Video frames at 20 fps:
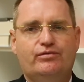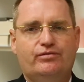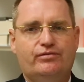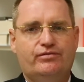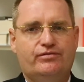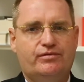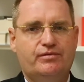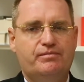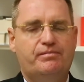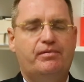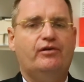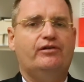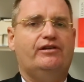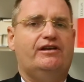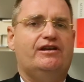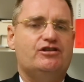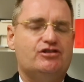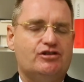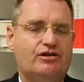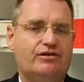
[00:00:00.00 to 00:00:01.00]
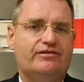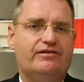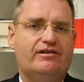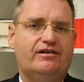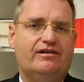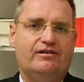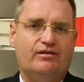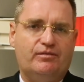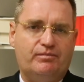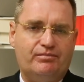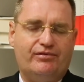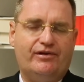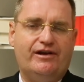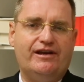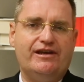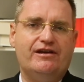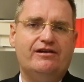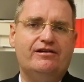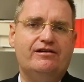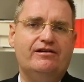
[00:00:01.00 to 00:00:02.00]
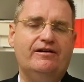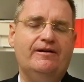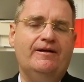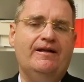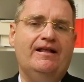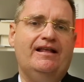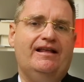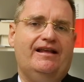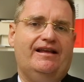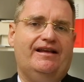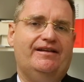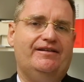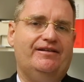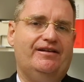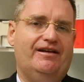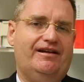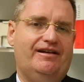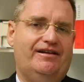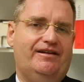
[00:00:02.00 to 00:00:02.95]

to support each other in the prayer and